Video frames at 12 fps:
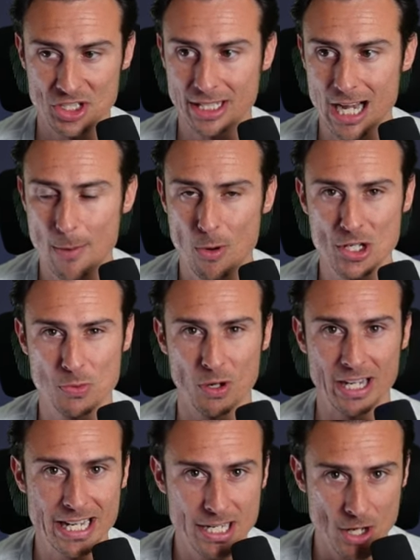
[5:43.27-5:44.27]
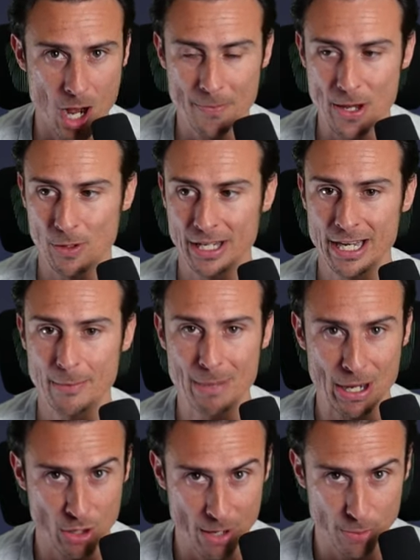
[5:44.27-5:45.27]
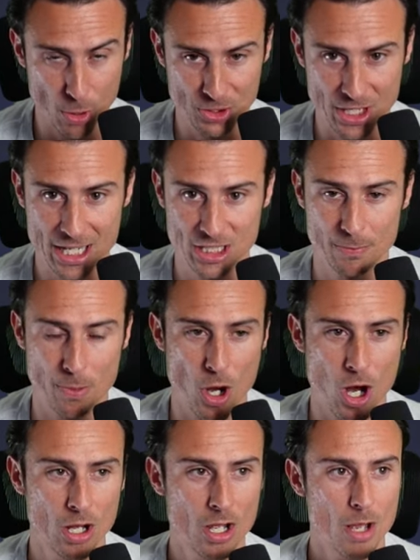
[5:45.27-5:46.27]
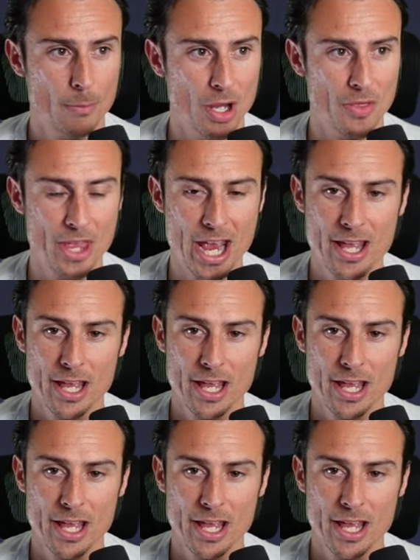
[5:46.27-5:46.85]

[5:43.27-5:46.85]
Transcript: And the Cowboys were heating up. They were getting better on both sides of the ball, but they